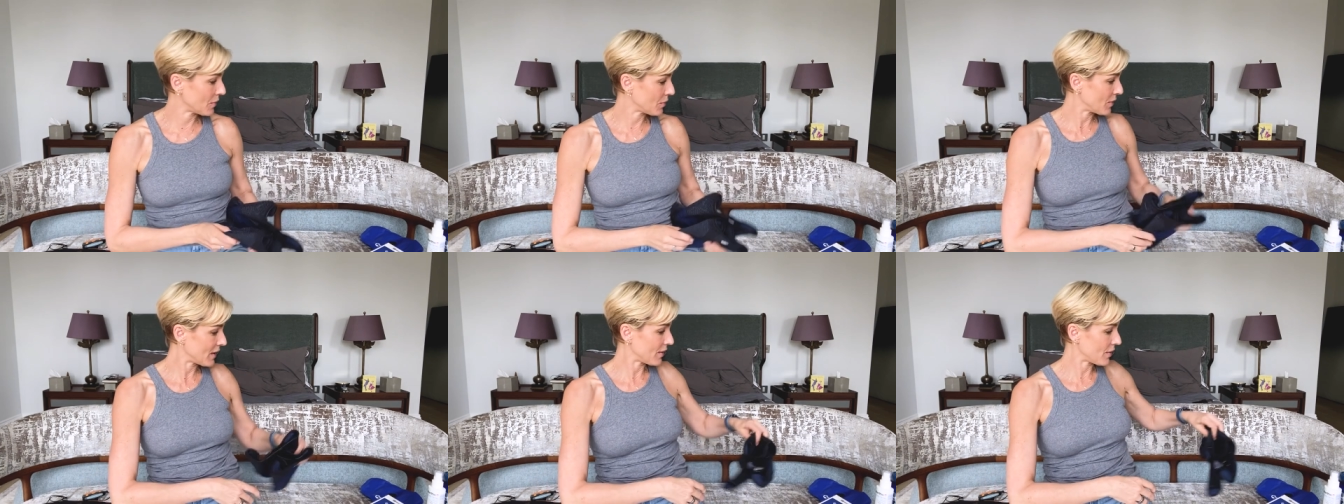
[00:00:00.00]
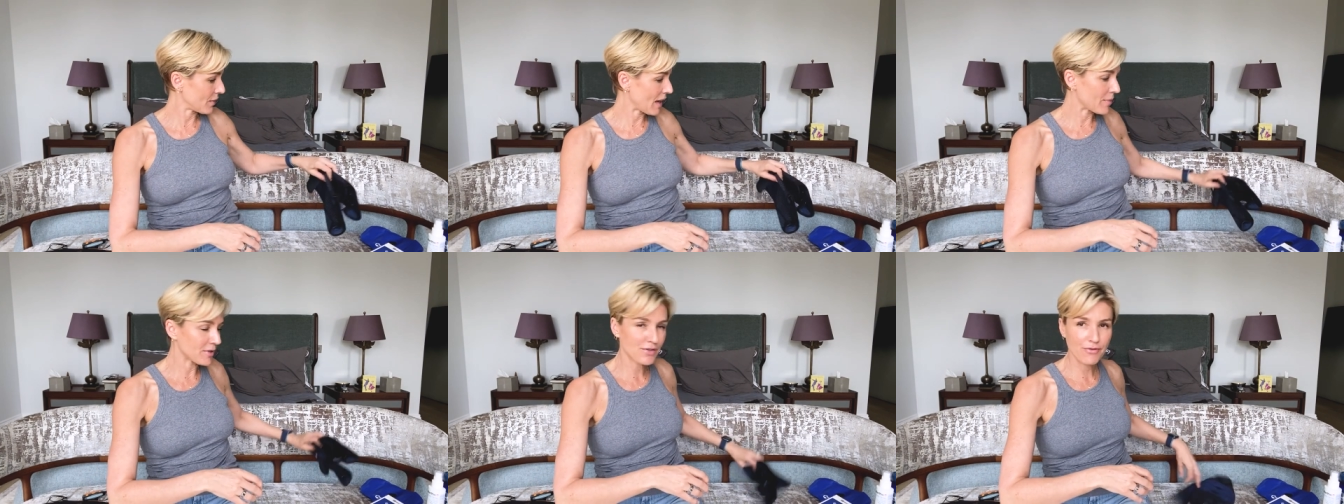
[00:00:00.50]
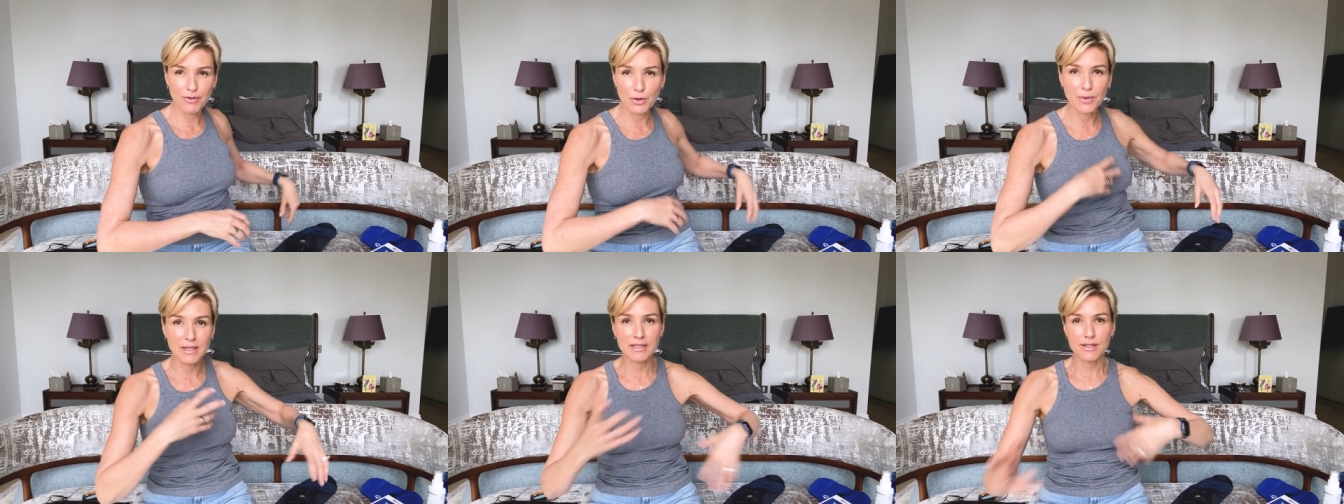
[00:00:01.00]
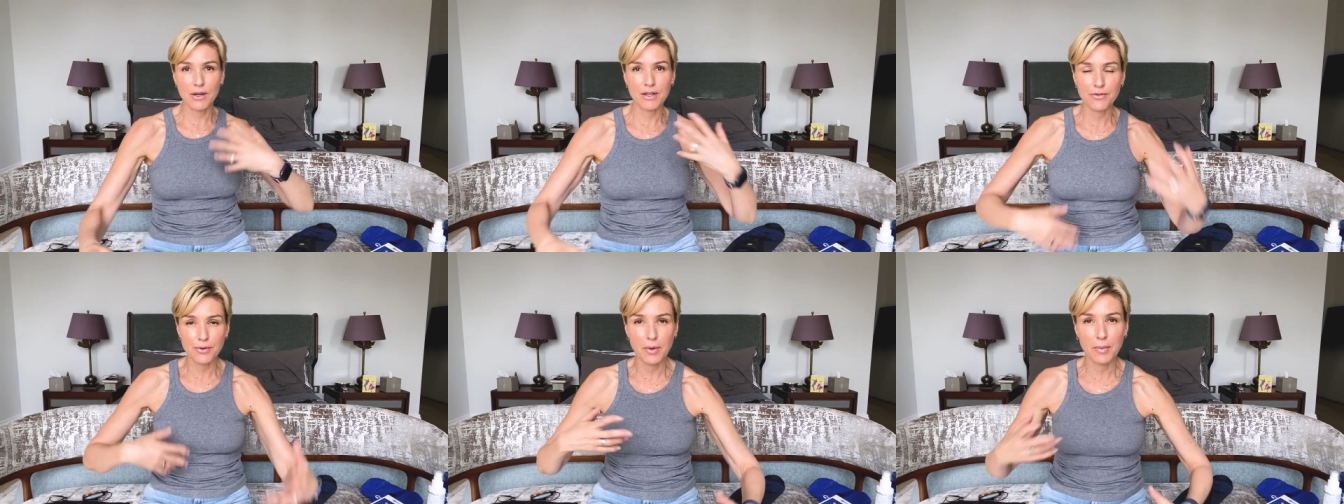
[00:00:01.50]
and whether how much fluid is
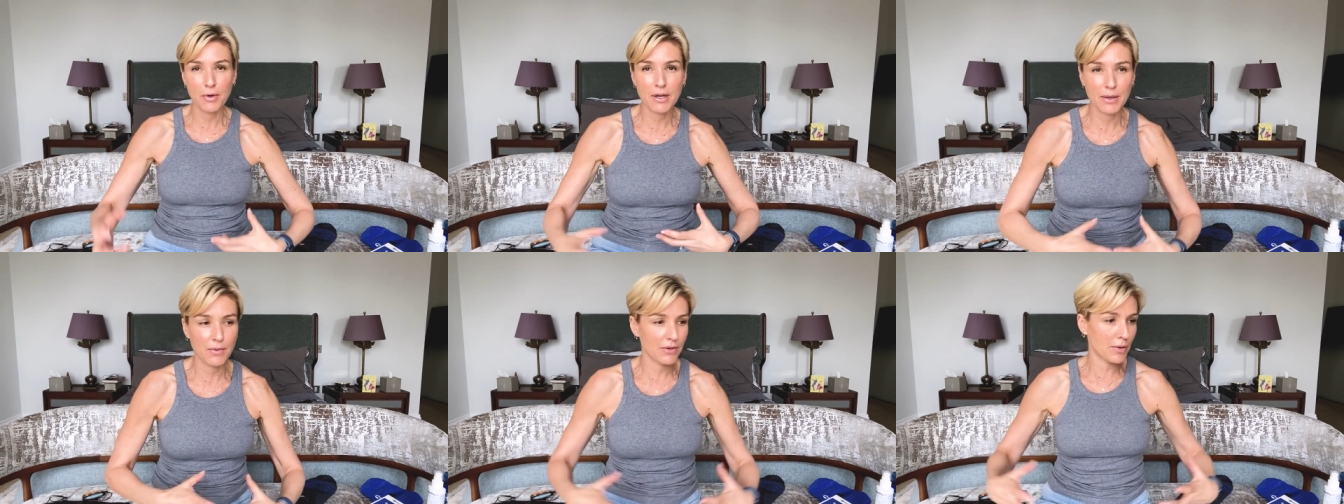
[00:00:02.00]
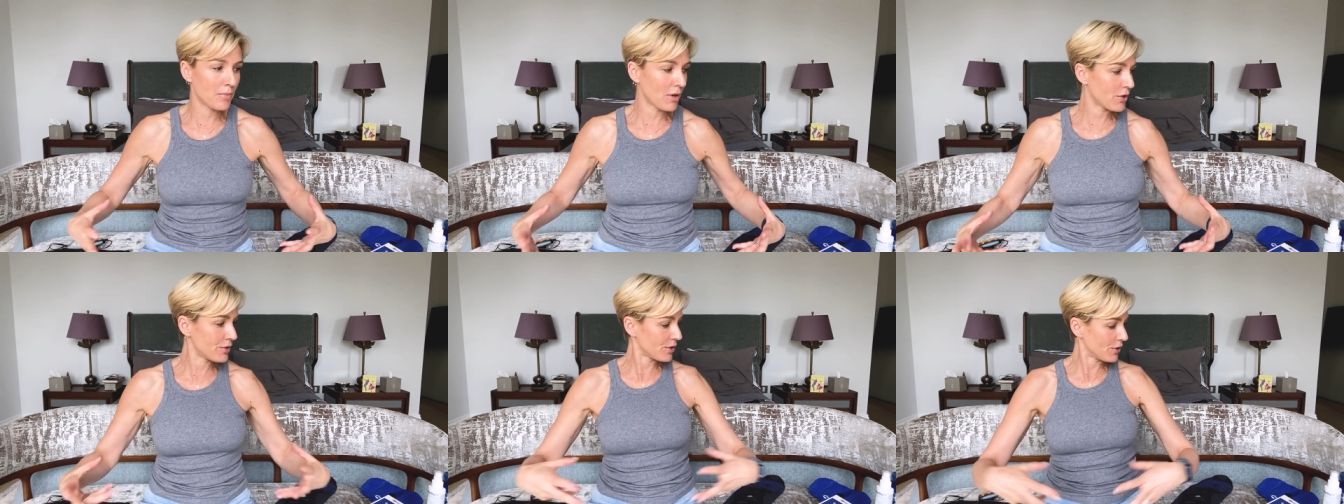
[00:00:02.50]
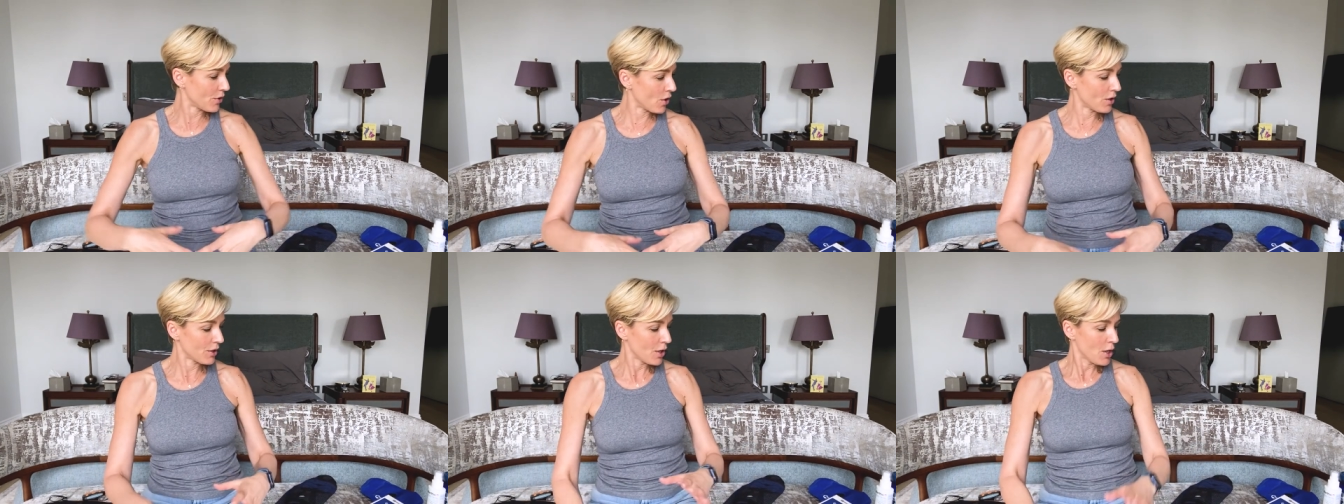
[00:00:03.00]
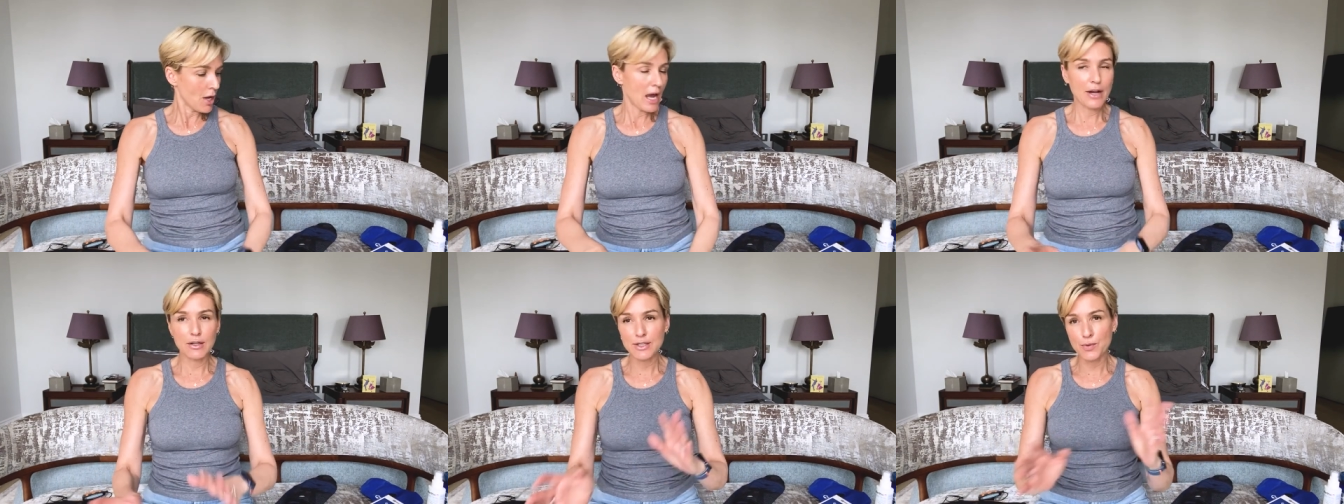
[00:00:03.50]
going through my body, whether I'm bloated, not.
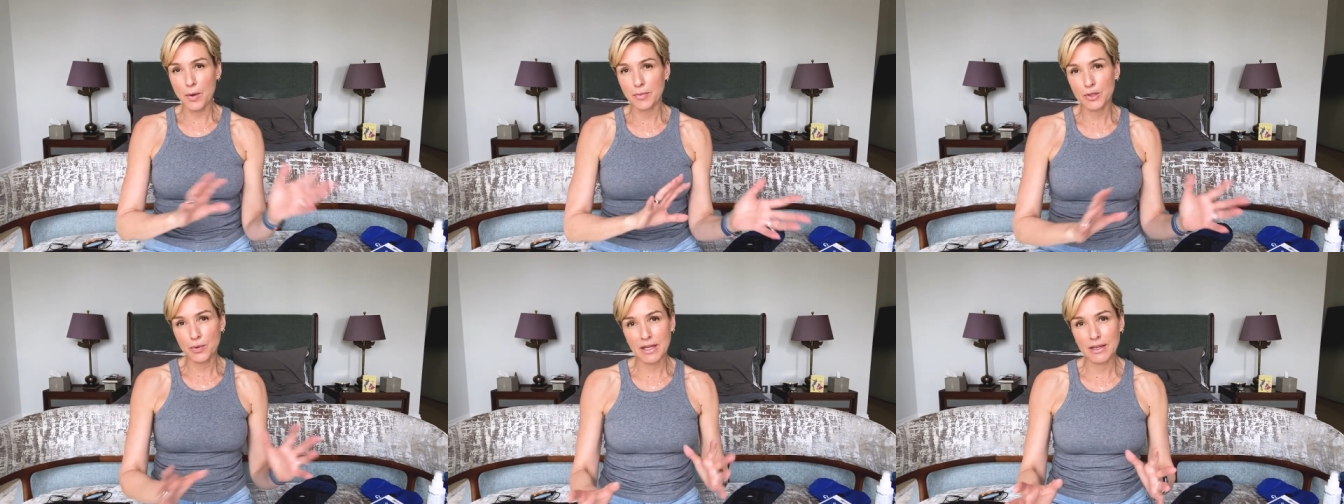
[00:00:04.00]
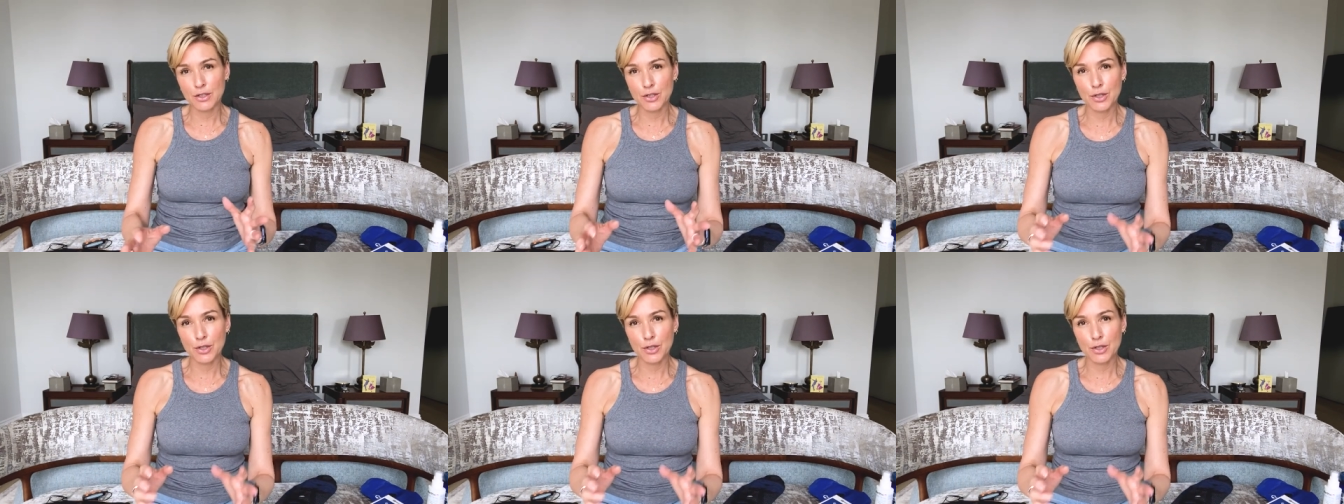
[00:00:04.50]
And I swap between the